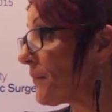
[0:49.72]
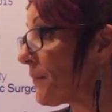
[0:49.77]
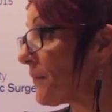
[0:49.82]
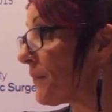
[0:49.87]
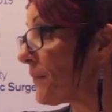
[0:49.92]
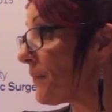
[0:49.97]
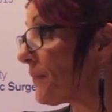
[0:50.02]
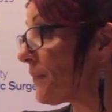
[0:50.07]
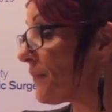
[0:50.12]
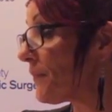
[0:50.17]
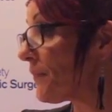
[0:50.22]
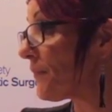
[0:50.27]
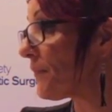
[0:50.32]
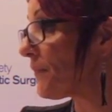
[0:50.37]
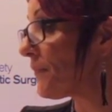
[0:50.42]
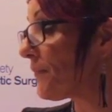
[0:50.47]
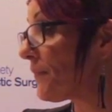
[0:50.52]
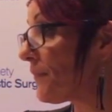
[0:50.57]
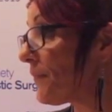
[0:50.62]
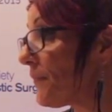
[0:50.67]

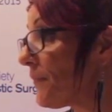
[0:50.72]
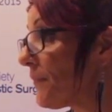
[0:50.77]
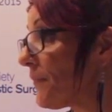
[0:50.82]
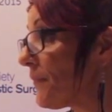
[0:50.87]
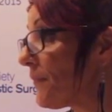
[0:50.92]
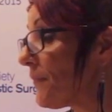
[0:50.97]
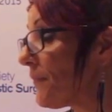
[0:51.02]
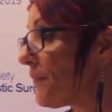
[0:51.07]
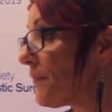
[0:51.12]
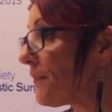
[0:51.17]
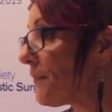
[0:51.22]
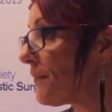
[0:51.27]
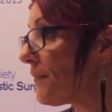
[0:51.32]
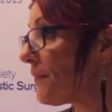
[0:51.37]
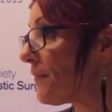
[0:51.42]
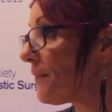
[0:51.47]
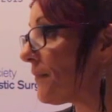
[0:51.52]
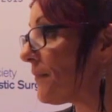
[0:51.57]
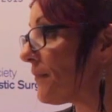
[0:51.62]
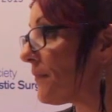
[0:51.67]

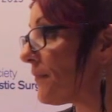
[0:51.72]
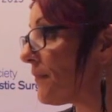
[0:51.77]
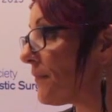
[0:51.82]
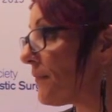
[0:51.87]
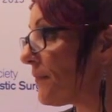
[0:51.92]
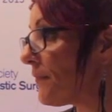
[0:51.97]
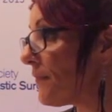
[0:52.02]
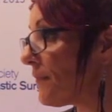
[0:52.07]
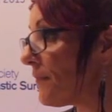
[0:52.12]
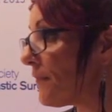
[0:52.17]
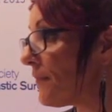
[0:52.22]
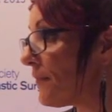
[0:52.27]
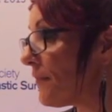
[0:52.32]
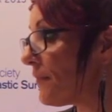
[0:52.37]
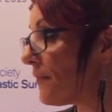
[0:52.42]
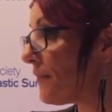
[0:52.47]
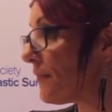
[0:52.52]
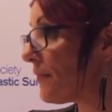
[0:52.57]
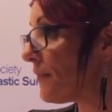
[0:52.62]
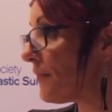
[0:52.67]

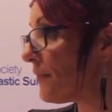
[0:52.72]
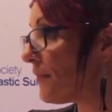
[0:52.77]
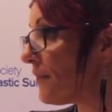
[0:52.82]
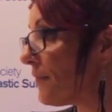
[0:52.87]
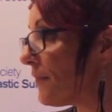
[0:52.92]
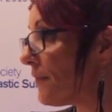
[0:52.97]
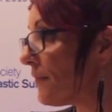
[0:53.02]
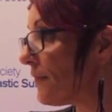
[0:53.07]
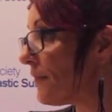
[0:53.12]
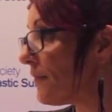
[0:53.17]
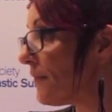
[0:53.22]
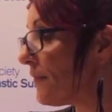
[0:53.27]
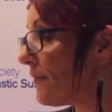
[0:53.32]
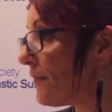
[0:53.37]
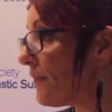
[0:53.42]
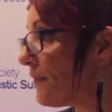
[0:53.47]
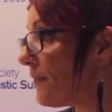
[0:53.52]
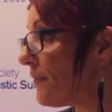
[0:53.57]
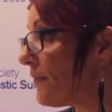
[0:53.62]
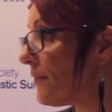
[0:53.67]

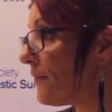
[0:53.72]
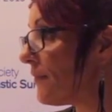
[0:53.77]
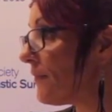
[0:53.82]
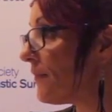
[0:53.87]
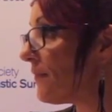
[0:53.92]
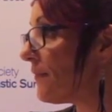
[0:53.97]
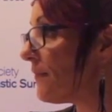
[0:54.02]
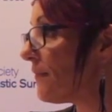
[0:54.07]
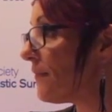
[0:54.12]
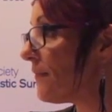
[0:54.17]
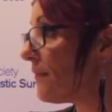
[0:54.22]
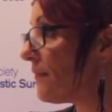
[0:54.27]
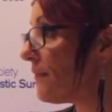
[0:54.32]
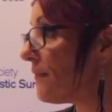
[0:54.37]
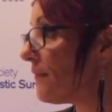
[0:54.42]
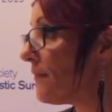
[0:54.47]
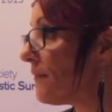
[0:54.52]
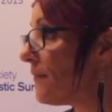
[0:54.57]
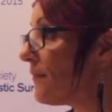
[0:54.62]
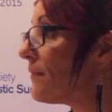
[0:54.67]

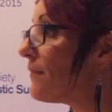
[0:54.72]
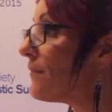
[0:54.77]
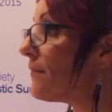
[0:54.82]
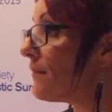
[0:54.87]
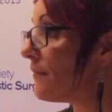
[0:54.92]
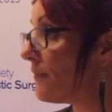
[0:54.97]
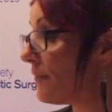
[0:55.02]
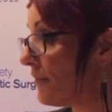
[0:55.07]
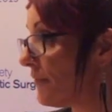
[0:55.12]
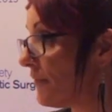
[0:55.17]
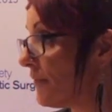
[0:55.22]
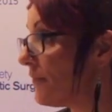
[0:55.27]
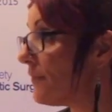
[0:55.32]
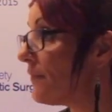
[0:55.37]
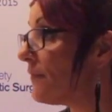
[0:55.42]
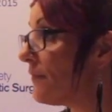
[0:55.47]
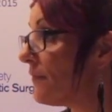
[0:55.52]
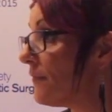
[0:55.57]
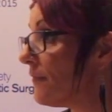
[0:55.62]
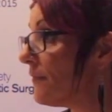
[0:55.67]

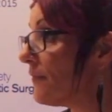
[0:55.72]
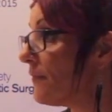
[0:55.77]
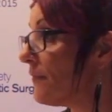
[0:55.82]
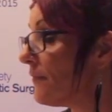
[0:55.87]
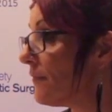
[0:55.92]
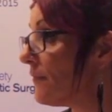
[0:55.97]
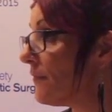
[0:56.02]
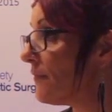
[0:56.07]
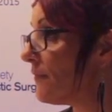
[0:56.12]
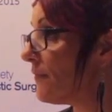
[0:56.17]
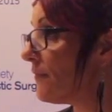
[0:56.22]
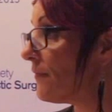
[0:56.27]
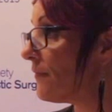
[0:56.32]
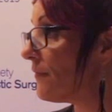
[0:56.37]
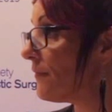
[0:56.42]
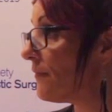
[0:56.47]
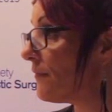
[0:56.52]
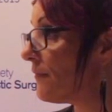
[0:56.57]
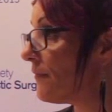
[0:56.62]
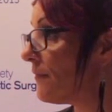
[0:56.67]

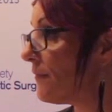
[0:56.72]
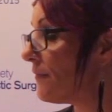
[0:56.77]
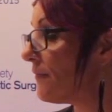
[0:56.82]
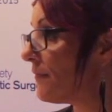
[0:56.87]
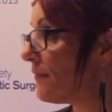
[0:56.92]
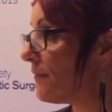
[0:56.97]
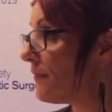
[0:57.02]
The person shown says nothing.